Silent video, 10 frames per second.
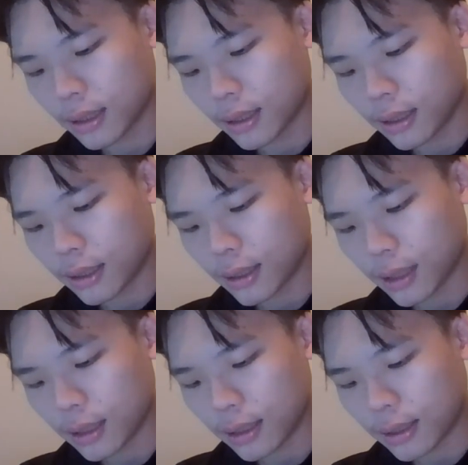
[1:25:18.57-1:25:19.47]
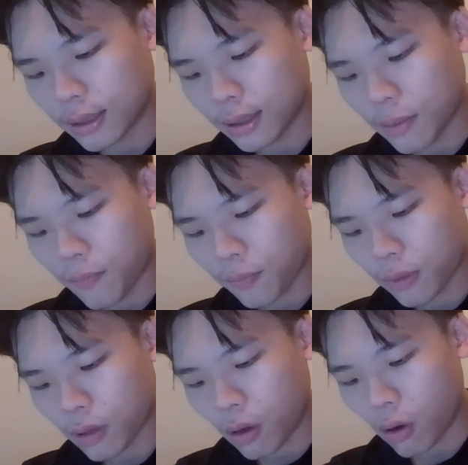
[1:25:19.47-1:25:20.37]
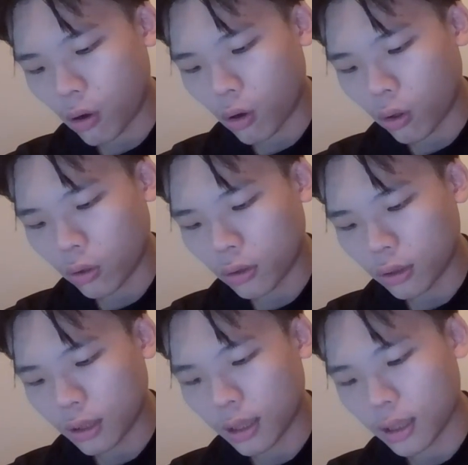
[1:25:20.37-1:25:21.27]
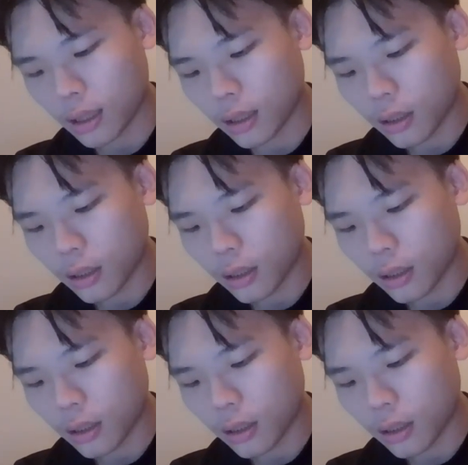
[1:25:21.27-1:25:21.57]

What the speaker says: since all the